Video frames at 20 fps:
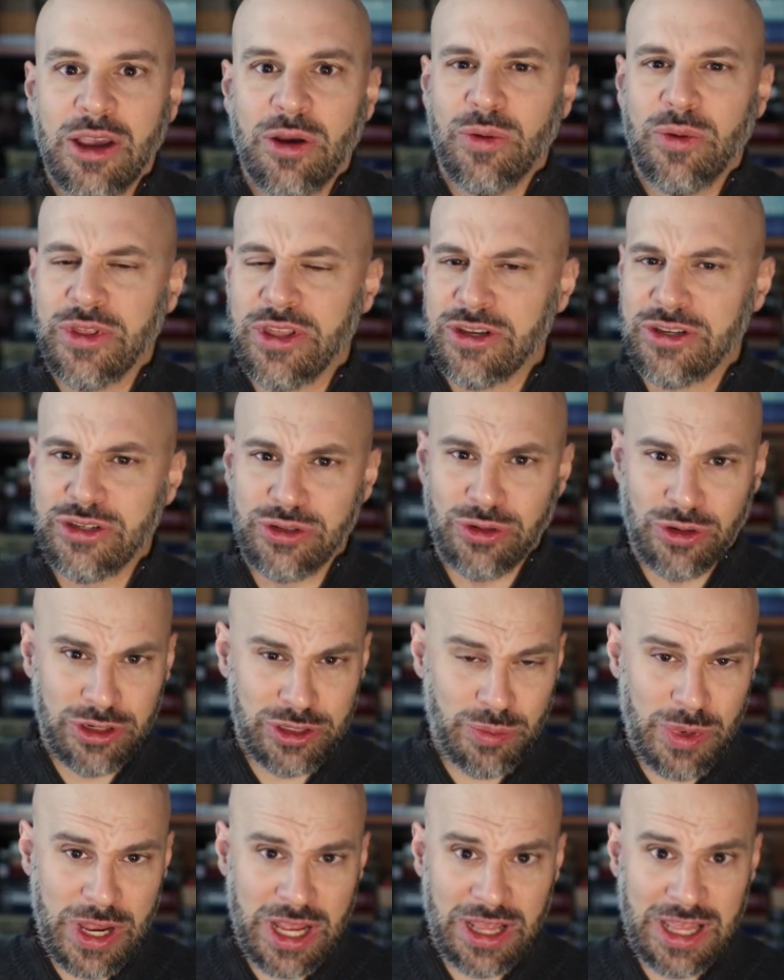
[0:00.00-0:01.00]
whether it's
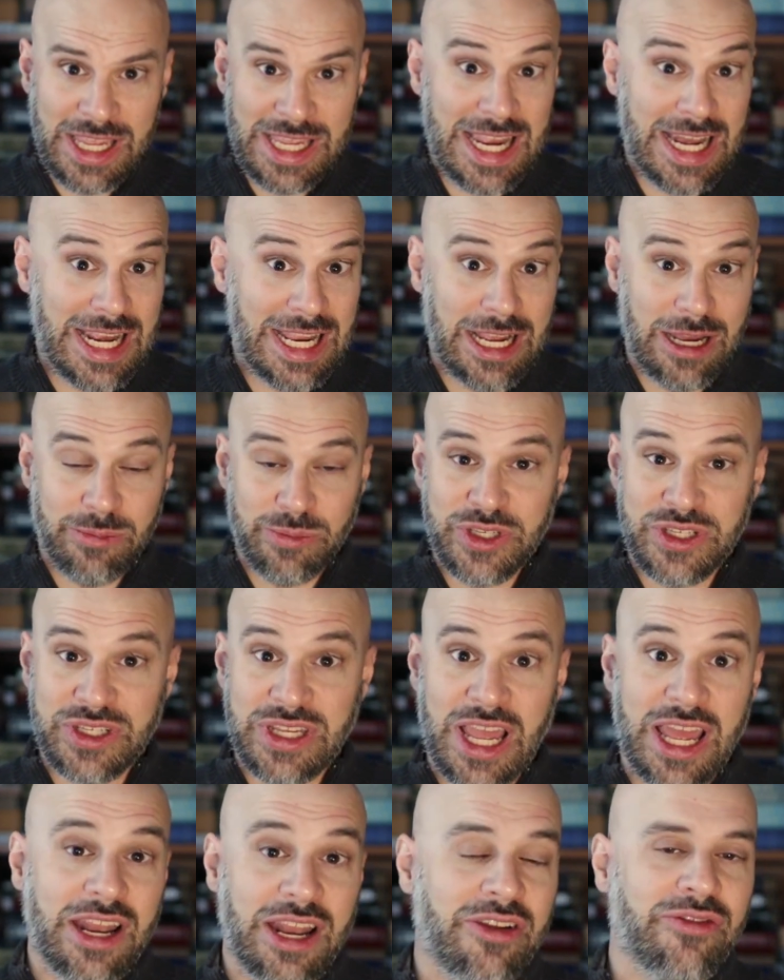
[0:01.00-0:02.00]
George Bailey getting
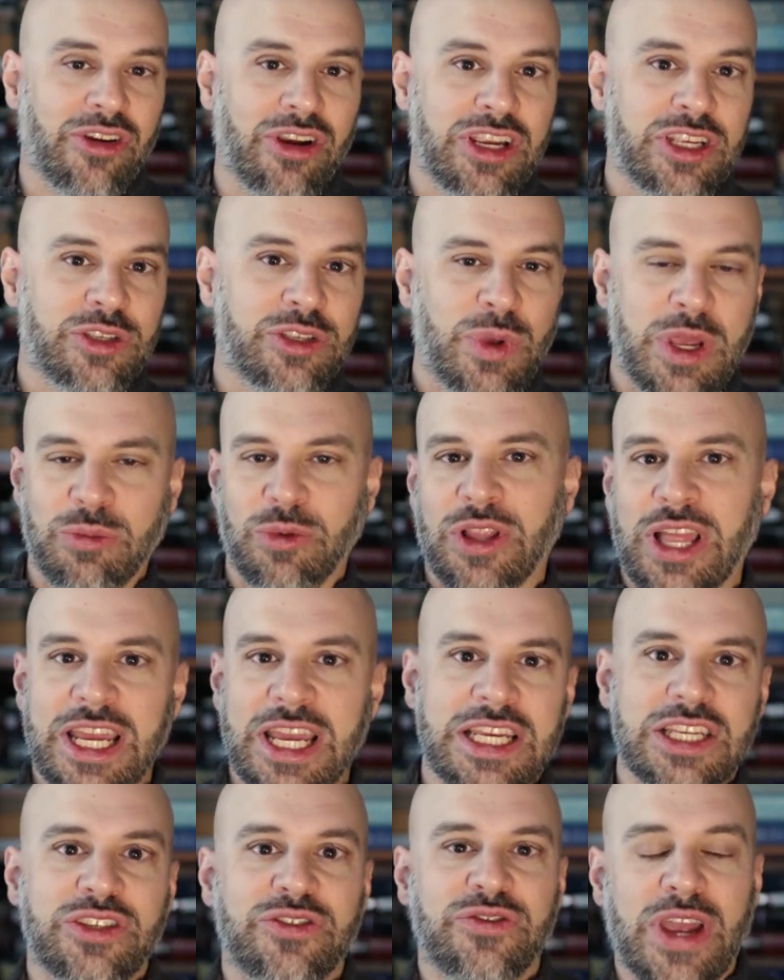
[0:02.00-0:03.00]
upset at various people like
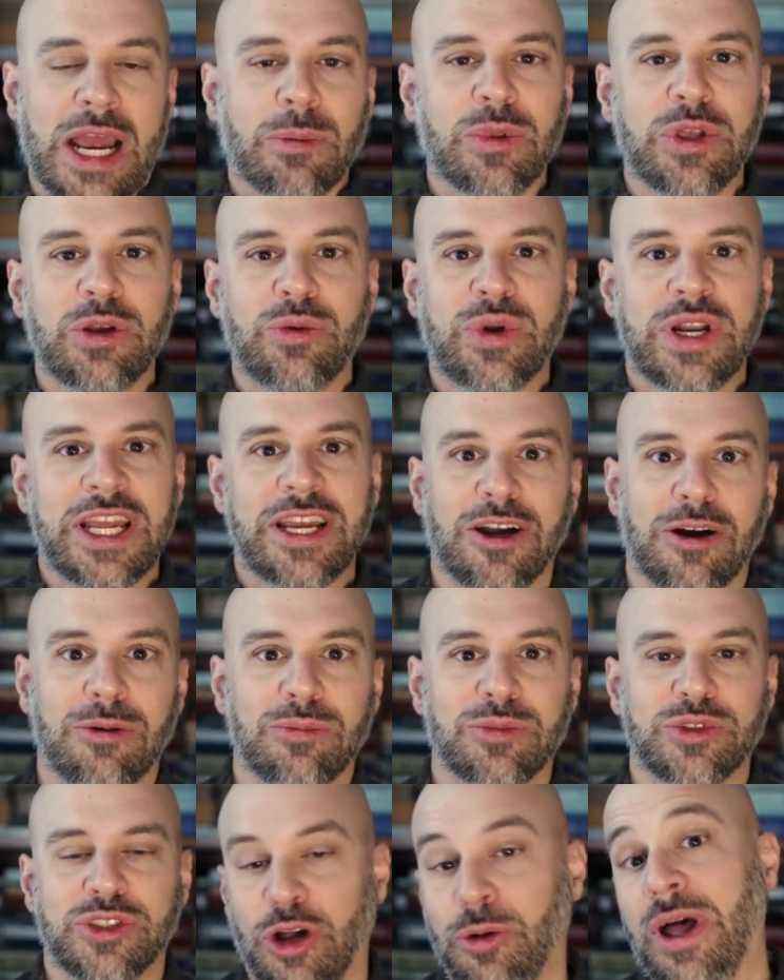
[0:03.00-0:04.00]
his family when he
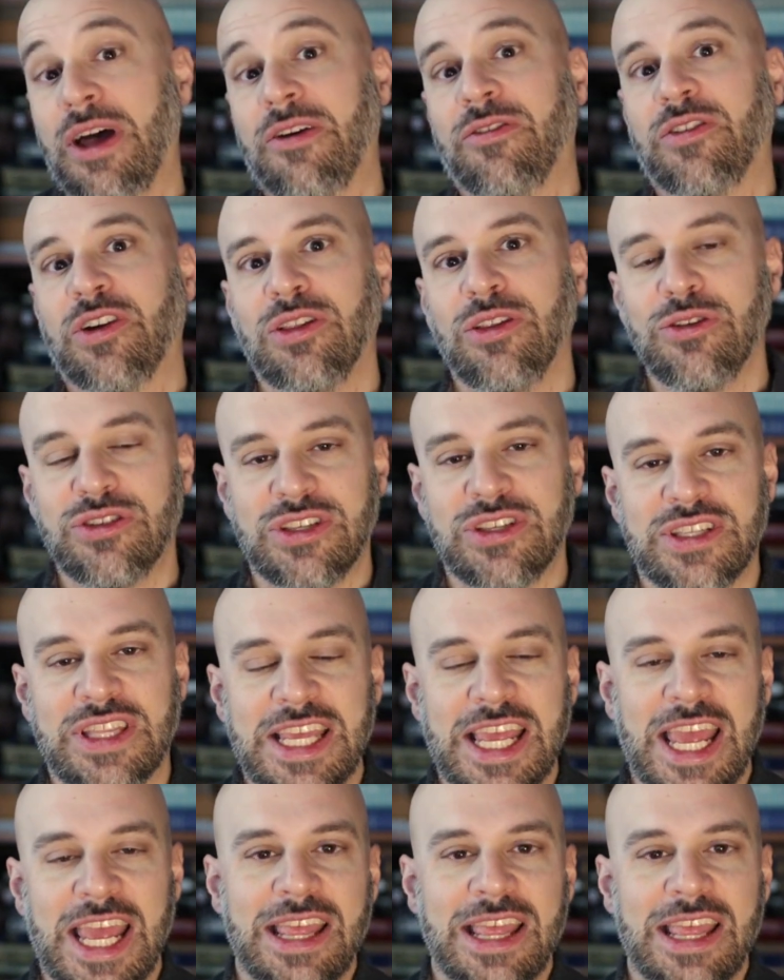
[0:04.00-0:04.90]
comes home after he loses the